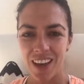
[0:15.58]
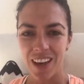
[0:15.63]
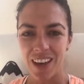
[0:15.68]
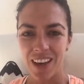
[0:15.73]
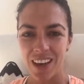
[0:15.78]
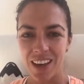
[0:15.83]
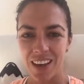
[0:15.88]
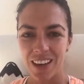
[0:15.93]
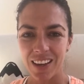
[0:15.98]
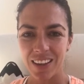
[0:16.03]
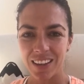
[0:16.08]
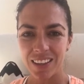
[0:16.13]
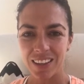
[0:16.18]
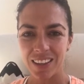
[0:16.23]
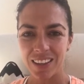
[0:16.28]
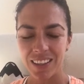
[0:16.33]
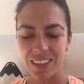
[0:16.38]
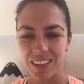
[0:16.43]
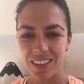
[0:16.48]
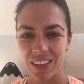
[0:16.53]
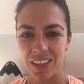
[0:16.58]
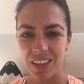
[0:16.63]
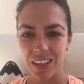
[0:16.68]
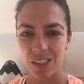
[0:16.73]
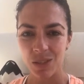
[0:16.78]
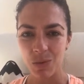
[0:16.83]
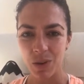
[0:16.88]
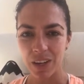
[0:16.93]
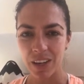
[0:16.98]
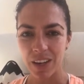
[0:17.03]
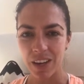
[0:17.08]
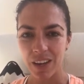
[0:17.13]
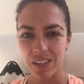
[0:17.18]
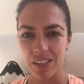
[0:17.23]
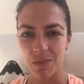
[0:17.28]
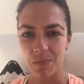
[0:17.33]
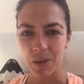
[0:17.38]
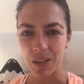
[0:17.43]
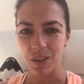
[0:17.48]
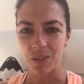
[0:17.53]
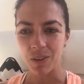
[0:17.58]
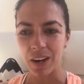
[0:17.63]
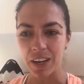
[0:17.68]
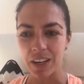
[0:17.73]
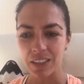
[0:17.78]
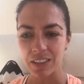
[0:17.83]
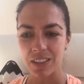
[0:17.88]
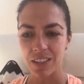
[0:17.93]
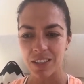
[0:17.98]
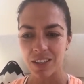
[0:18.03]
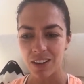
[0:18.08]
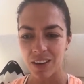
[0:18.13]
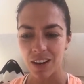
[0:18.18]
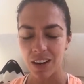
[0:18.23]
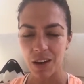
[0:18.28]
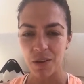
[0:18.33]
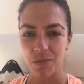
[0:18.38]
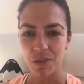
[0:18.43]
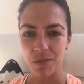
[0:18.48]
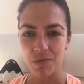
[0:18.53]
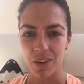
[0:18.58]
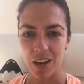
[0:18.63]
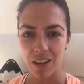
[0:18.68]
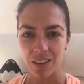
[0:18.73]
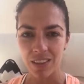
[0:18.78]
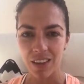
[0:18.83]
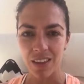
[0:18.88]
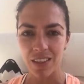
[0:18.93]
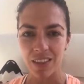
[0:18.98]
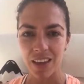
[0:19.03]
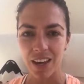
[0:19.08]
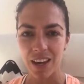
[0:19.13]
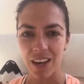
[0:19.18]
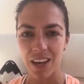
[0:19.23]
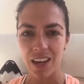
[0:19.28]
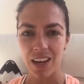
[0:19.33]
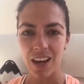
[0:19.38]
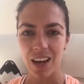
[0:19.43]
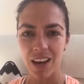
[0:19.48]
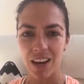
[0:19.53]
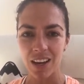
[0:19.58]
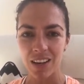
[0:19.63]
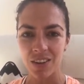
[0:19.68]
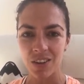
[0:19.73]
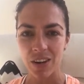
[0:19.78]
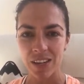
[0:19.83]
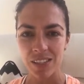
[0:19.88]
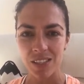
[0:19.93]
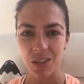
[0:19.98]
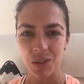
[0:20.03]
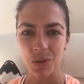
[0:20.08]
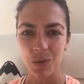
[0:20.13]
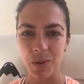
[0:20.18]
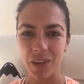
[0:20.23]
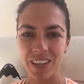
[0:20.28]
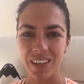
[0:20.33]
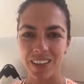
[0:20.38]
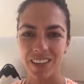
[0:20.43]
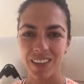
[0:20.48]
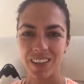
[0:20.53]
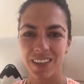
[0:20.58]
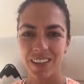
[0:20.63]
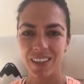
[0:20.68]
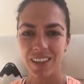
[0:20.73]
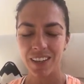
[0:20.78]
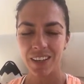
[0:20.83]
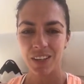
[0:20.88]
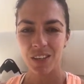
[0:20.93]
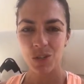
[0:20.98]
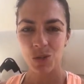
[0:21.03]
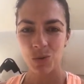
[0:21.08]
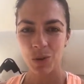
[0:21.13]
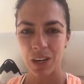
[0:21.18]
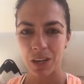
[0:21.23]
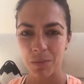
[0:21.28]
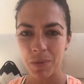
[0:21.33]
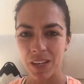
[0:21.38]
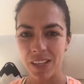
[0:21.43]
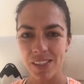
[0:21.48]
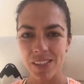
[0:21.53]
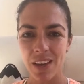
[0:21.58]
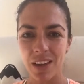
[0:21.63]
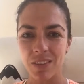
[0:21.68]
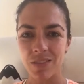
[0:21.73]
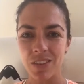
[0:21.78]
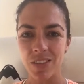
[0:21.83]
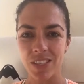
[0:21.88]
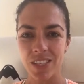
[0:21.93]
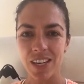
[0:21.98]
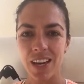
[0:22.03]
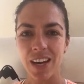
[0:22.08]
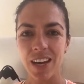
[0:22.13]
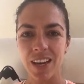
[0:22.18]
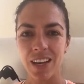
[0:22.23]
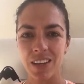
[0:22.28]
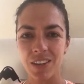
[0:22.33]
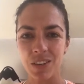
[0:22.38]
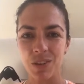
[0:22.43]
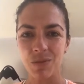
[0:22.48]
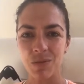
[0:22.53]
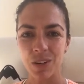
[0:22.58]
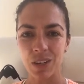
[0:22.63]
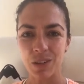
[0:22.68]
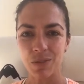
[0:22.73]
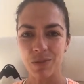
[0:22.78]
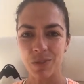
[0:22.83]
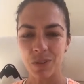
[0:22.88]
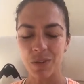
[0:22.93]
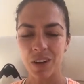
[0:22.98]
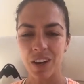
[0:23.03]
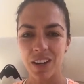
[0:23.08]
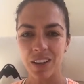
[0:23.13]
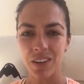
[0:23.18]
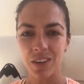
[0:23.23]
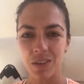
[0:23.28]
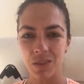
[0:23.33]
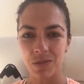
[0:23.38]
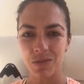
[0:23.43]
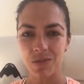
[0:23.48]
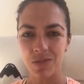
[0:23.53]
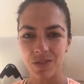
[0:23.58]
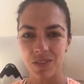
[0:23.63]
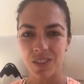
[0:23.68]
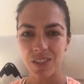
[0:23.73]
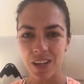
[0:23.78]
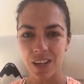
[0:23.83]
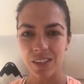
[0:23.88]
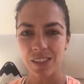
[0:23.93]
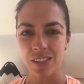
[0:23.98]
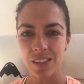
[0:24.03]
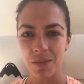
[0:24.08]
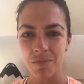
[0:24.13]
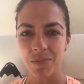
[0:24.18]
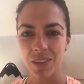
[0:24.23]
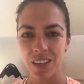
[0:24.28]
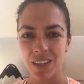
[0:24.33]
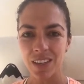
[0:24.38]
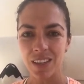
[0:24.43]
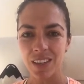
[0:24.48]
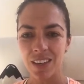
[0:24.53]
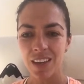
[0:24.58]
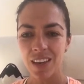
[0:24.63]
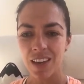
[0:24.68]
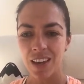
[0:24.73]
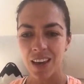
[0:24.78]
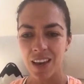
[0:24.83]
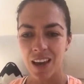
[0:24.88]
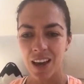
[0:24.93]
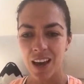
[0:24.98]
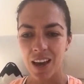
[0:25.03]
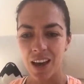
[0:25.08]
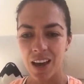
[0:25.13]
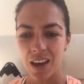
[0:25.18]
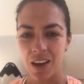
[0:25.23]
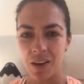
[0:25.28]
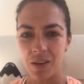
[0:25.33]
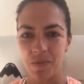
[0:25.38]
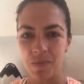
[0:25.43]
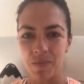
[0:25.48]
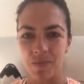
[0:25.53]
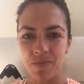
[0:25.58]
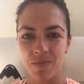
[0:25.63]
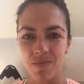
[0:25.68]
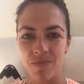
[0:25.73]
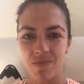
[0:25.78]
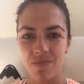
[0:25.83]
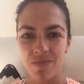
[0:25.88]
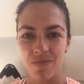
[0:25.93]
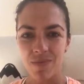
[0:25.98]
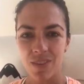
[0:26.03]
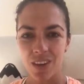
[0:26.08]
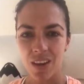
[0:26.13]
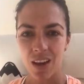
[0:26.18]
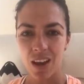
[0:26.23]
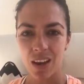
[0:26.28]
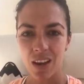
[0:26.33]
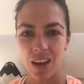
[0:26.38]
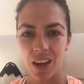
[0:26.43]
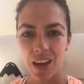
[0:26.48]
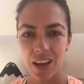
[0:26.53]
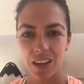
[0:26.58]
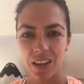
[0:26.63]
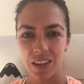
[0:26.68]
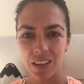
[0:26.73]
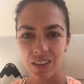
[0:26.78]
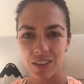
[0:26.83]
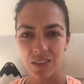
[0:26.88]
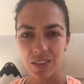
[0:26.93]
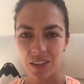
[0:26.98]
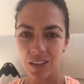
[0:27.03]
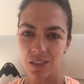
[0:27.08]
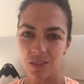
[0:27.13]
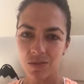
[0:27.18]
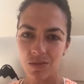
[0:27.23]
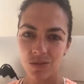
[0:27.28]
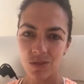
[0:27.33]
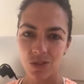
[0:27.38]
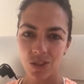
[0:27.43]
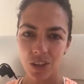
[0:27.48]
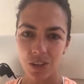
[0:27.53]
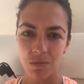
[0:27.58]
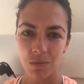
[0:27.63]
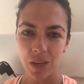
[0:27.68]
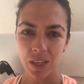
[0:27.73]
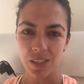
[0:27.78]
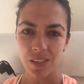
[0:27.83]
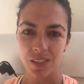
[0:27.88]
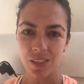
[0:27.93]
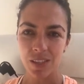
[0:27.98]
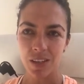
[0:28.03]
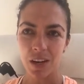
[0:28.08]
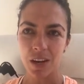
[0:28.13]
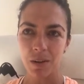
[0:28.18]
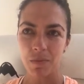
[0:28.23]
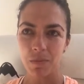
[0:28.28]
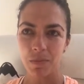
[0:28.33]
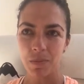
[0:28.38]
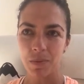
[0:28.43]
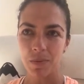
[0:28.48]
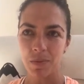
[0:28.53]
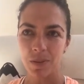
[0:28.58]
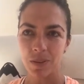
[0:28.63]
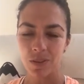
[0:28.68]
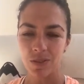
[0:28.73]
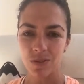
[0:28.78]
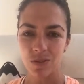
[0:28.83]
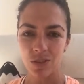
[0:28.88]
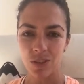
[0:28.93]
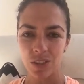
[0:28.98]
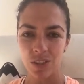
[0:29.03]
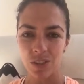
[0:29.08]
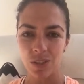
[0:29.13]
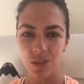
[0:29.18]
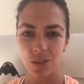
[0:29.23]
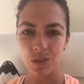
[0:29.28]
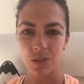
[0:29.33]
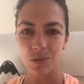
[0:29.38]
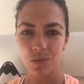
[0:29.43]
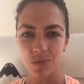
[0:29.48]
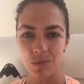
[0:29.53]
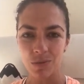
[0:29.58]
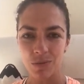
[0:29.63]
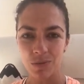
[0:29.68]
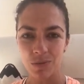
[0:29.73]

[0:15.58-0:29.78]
Uh, Nicki's workouts have been great. I love the fact that they are nice and quick, 20 minutes out of your day, and you really feel like you've done something. Um, I like that she mixes it up. She's sort of,